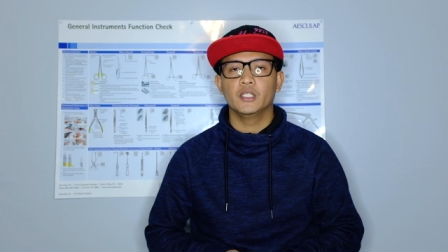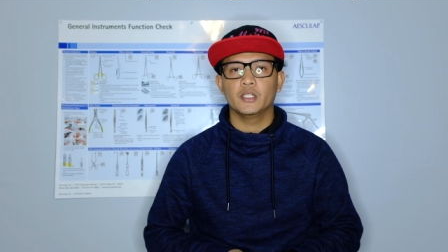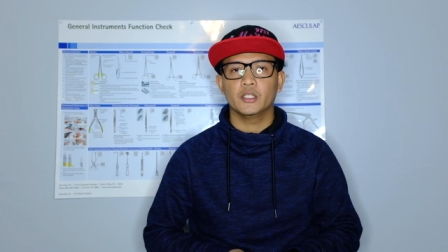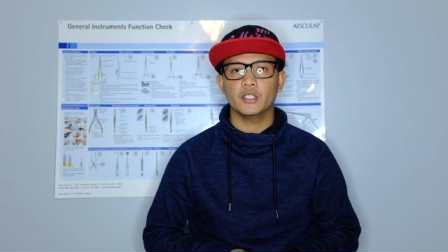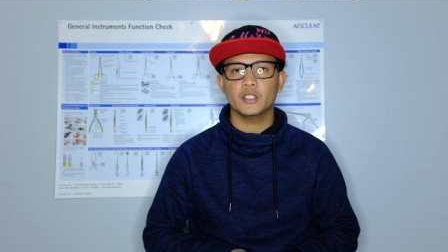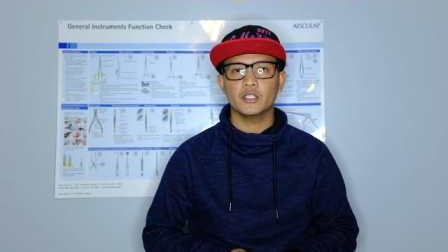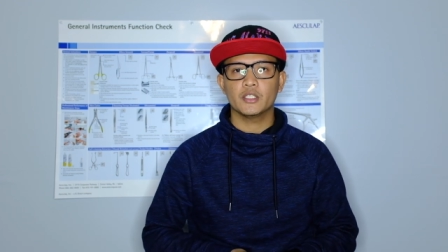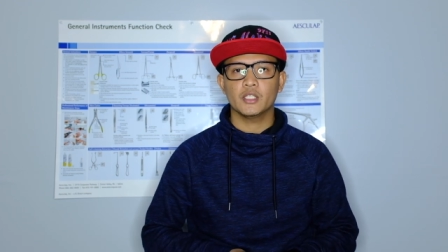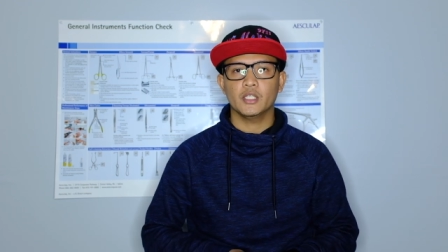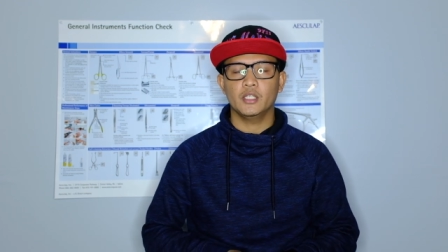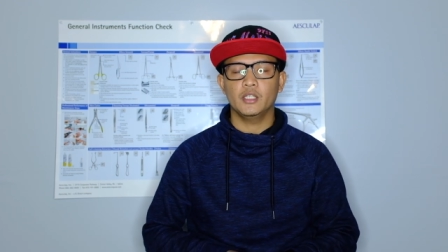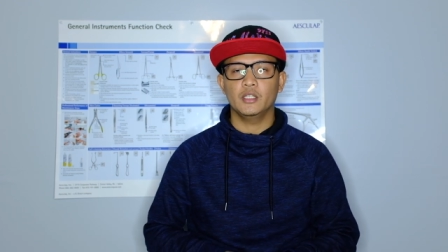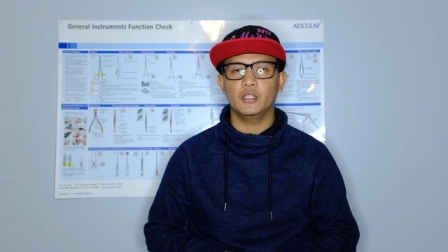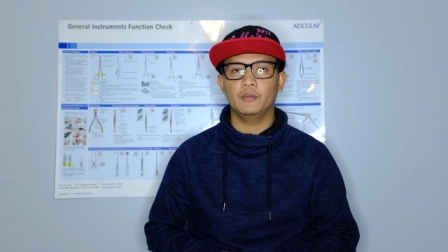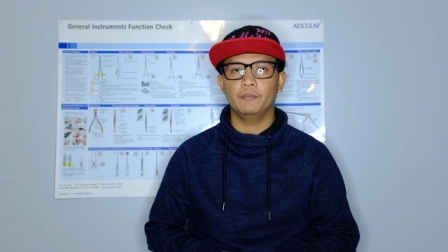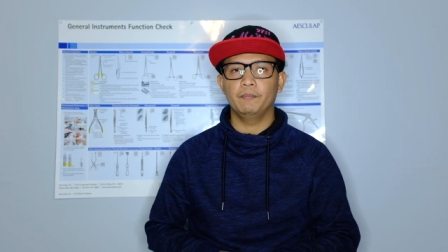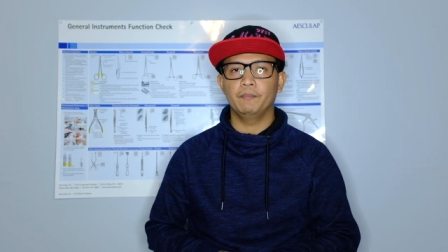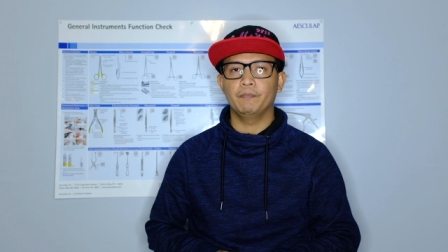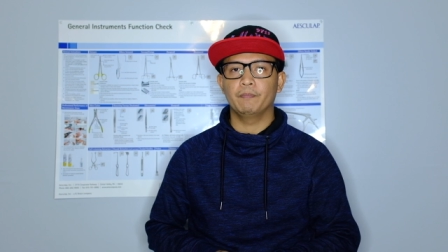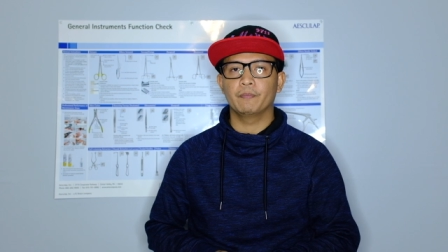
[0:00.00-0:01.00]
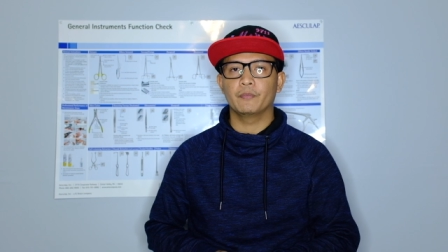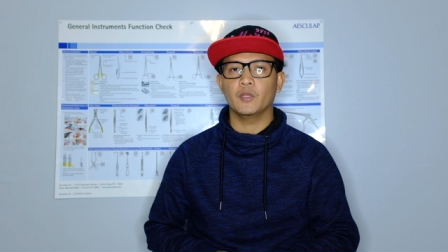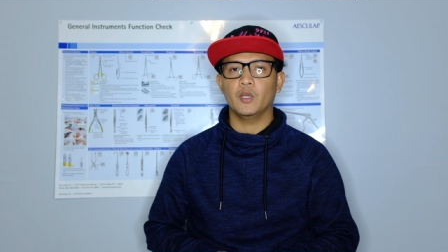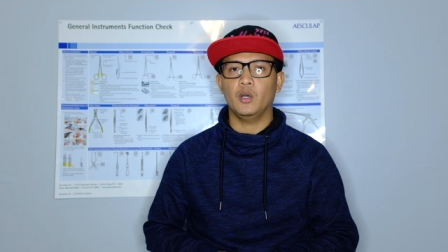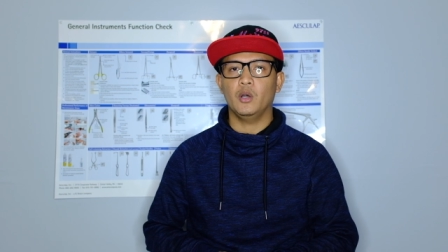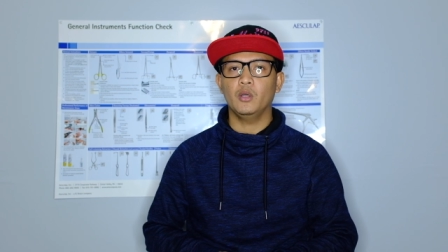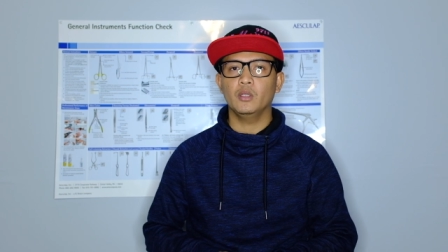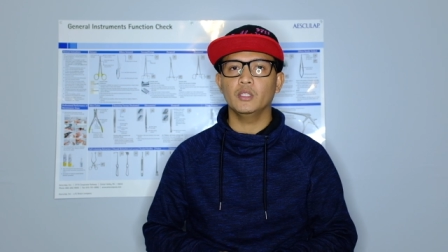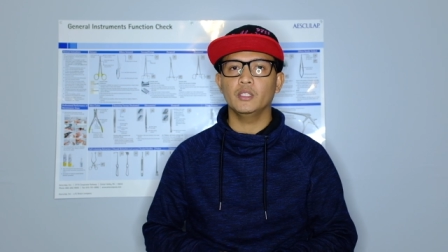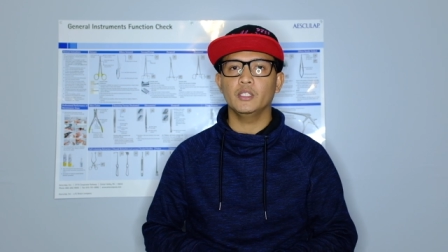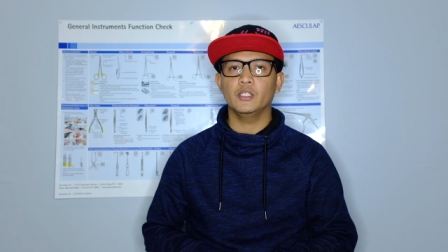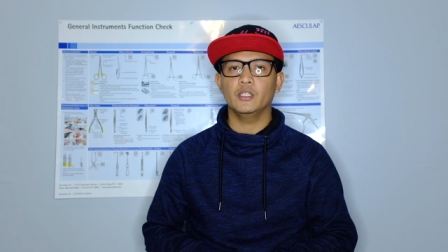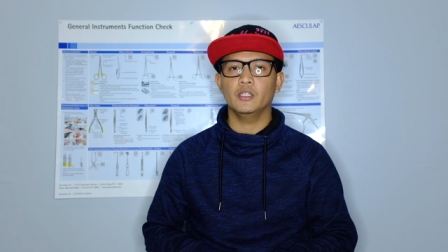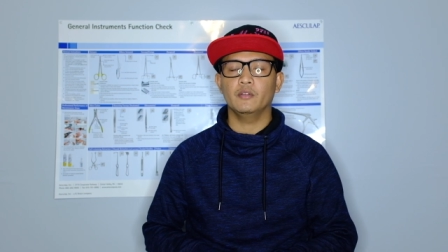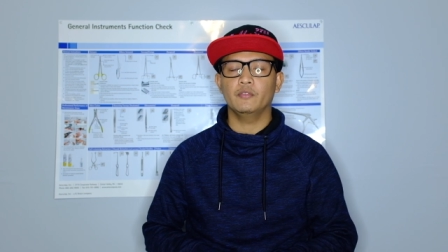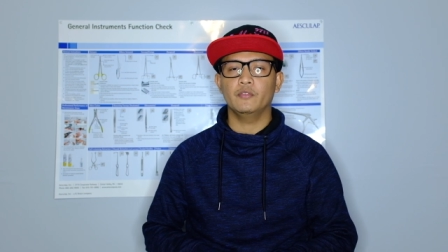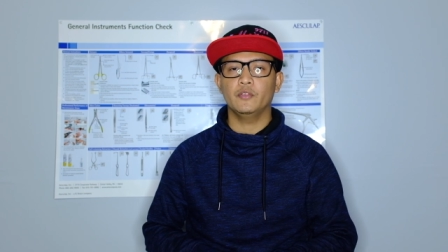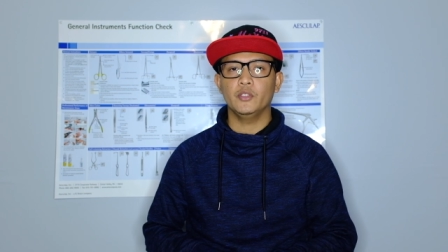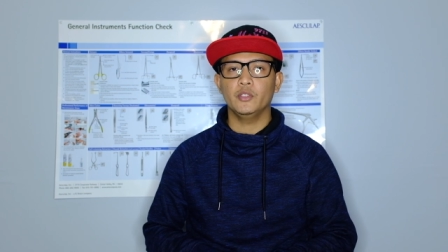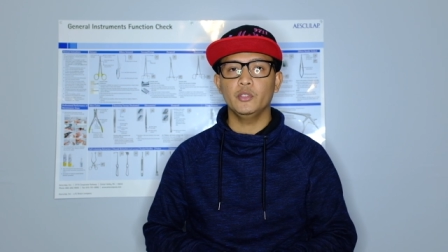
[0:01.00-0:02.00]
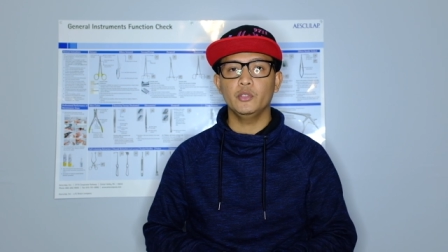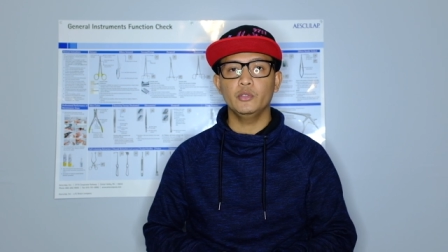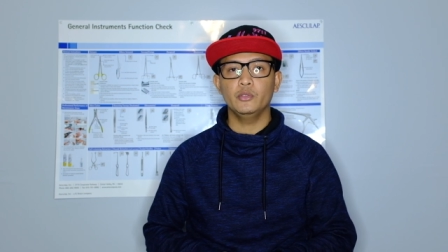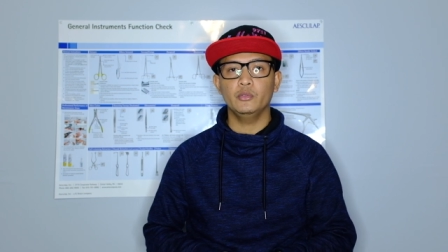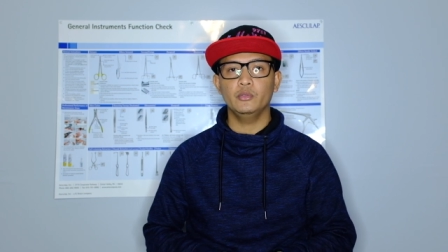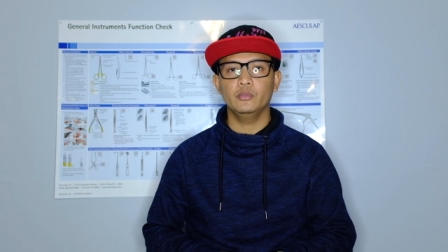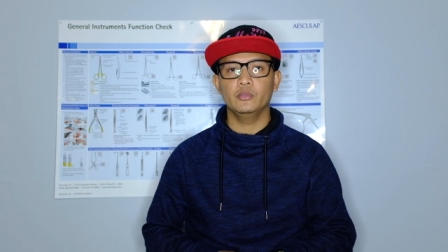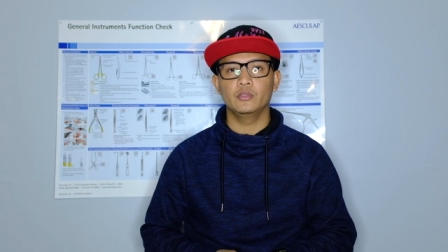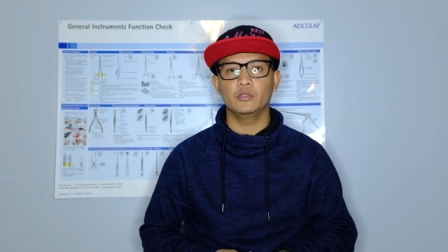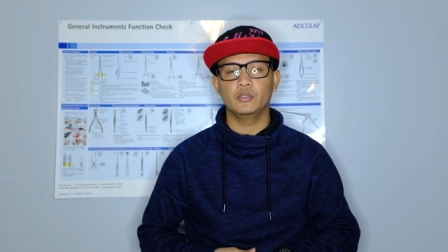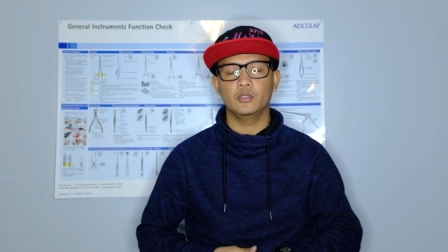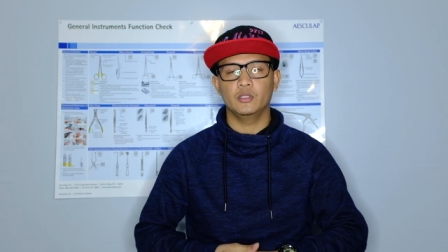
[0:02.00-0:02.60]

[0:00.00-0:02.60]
there's only a few